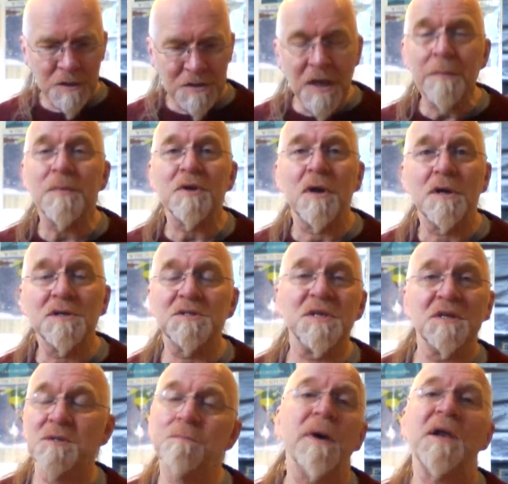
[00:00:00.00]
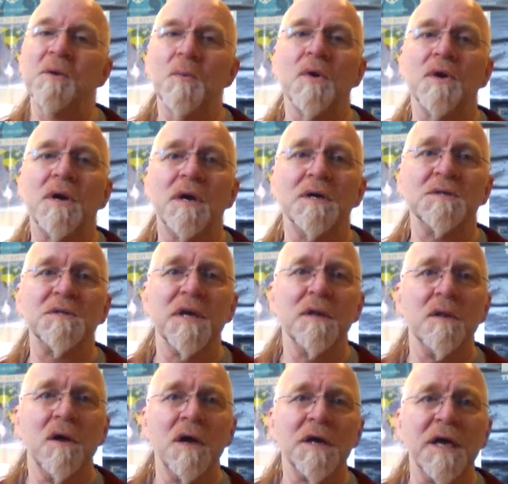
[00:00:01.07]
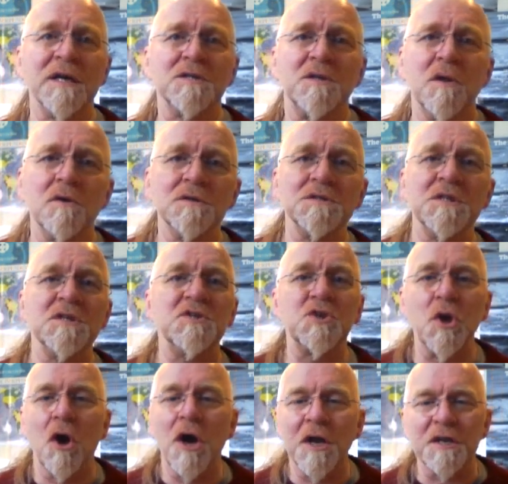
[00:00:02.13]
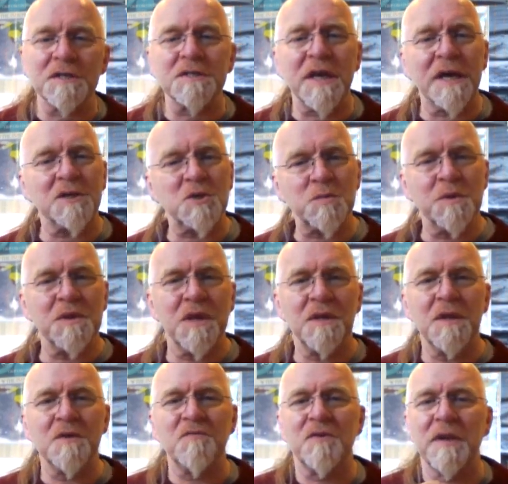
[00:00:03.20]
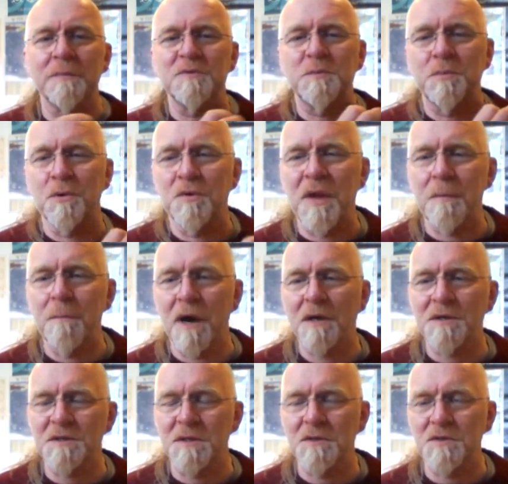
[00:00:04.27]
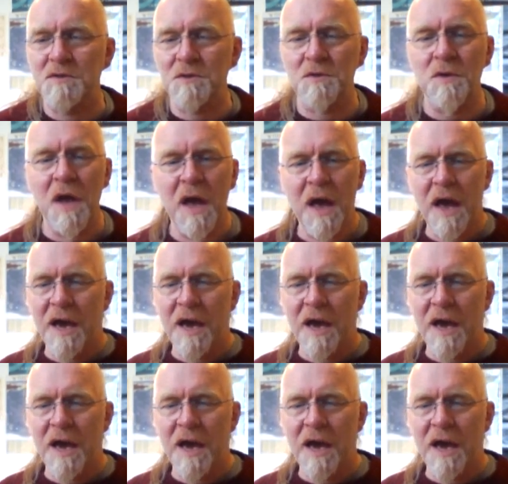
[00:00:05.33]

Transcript: Geminis, doesn't matter what cars they like, as long as it's got an attachment in there for them to put their mugs into,